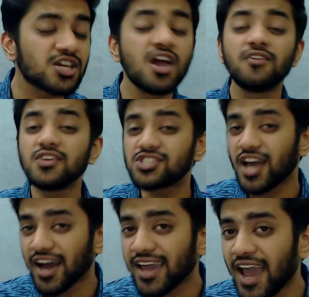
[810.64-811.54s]
which
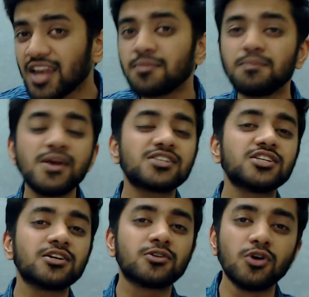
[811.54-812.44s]
again makes it a
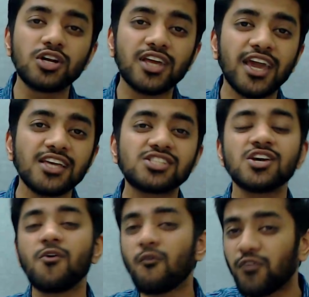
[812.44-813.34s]
good case
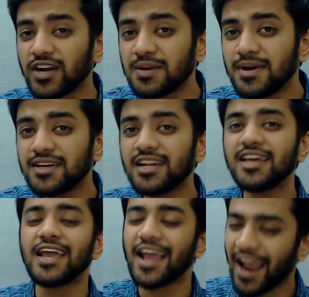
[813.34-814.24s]
fundamentally
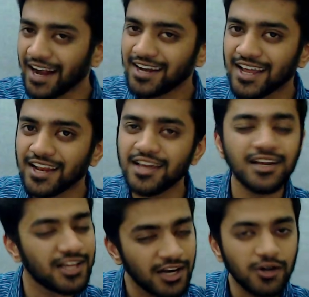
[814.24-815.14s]
and
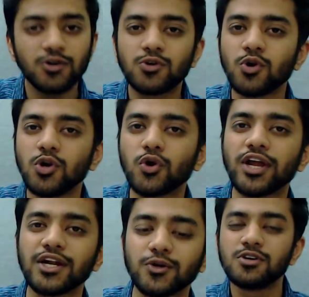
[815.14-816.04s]
technically to look
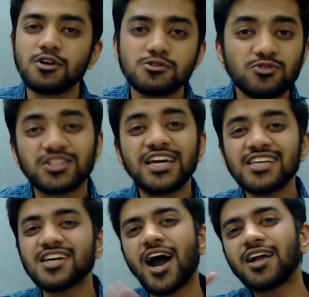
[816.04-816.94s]
into. So these
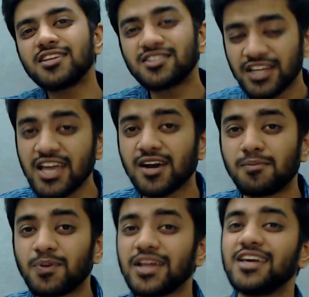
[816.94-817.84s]
are the 3
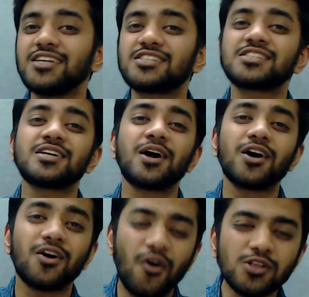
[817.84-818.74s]
companies.
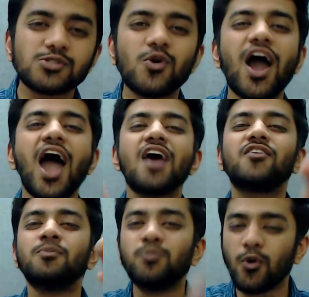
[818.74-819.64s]
Also, I have a
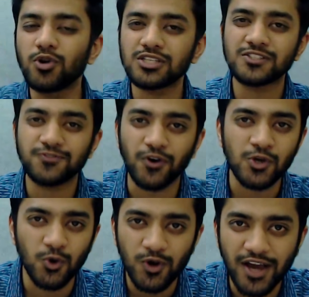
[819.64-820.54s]
bonus for
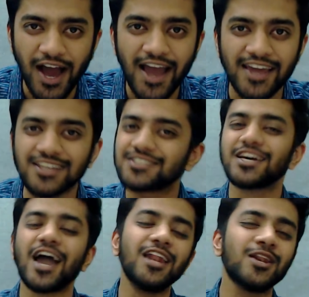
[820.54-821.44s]
you guys.
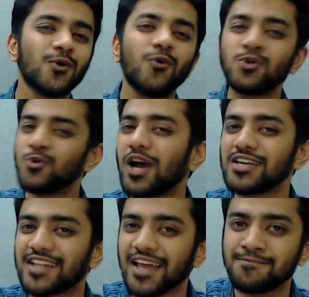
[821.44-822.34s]
I know you guys
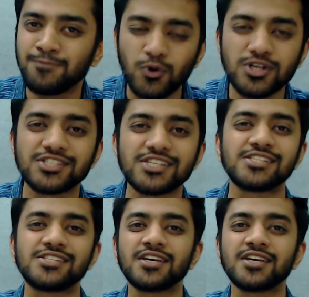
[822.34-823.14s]
like bonuses.